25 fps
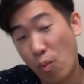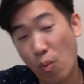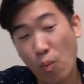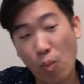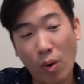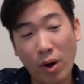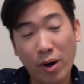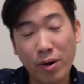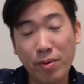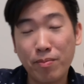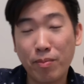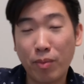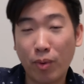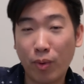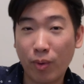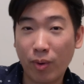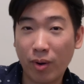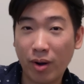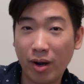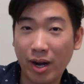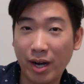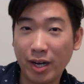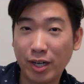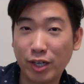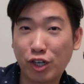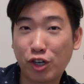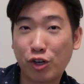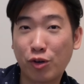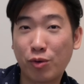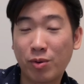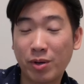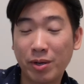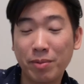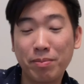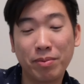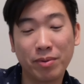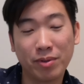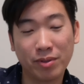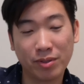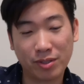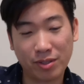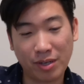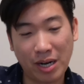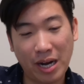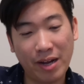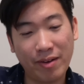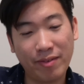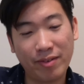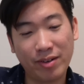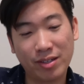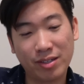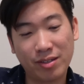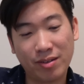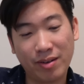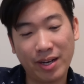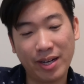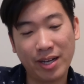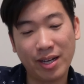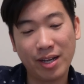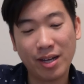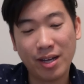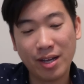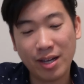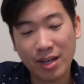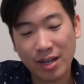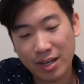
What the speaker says: One More triple drivers, right?